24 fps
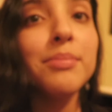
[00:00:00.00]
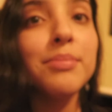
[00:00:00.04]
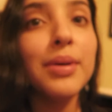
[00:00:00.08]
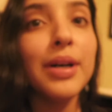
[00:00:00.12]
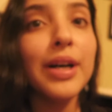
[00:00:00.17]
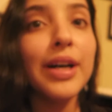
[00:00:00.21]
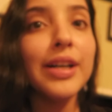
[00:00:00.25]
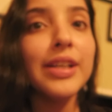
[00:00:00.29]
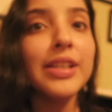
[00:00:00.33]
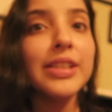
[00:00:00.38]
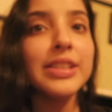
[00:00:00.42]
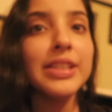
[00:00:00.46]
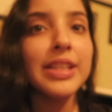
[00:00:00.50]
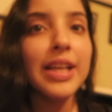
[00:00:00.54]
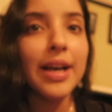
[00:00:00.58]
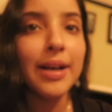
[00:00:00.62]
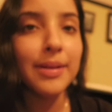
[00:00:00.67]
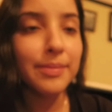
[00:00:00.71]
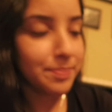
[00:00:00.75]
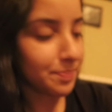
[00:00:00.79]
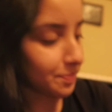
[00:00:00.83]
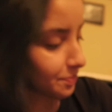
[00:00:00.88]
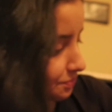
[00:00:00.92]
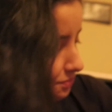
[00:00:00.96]
But
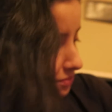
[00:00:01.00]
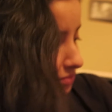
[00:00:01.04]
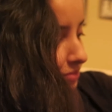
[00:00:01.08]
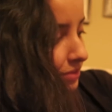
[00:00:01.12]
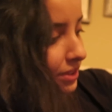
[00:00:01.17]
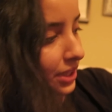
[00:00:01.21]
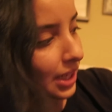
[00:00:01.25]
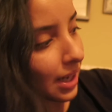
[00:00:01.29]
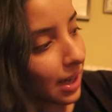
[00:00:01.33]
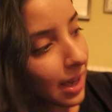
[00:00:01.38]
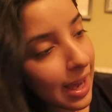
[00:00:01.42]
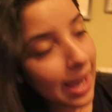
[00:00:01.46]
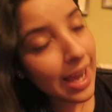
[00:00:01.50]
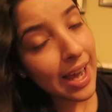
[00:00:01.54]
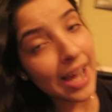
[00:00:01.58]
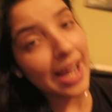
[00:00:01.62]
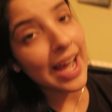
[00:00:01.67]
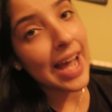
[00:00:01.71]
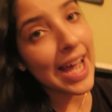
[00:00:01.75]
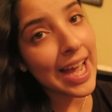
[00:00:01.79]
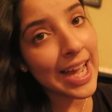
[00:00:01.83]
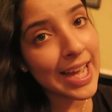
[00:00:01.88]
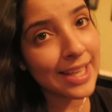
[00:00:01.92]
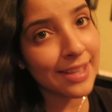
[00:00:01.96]
yeah,
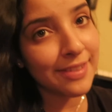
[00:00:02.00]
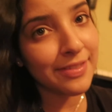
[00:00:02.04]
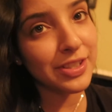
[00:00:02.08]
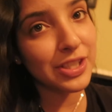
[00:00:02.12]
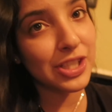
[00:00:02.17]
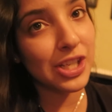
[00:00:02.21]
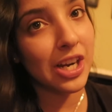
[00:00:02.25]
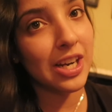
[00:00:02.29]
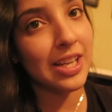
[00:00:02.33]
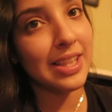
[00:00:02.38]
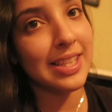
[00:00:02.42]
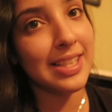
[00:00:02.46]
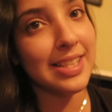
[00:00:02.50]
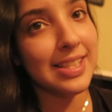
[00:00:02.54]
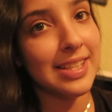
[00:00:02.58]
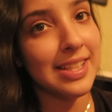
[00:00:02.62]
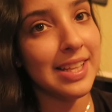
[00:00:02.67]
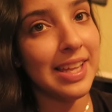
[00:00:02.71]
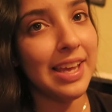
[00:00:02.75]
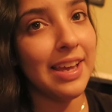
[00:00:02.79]
as for Jonathan's